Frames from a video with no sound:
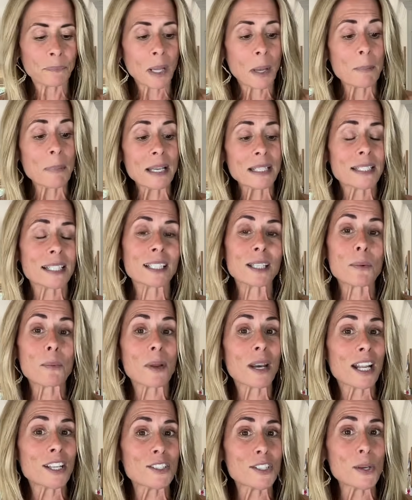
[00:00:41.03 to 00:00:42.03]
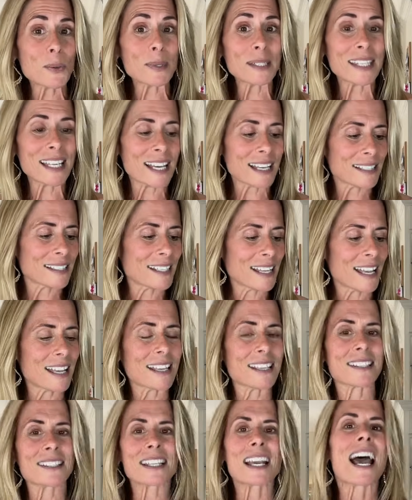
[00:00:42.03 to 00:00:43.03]
basically what I do with this
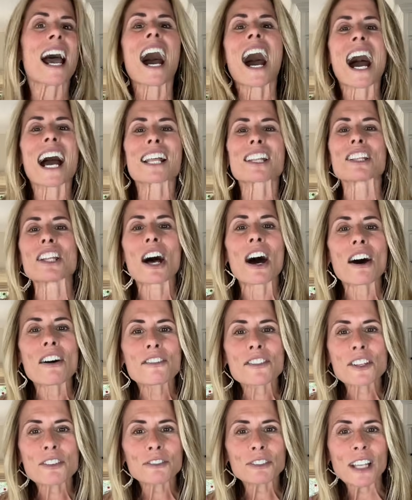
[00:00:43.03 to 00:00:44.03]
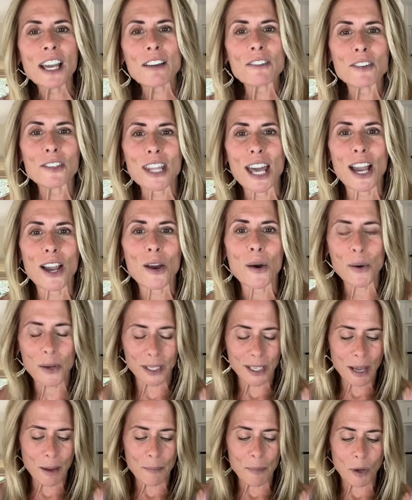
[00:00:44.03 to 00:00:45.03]
is, I love the flavor that
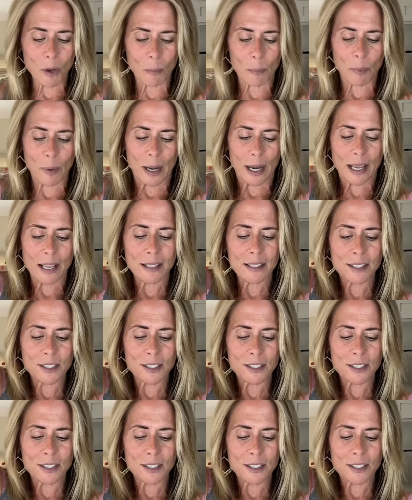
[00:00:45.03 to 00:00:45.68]
coconut milk brings.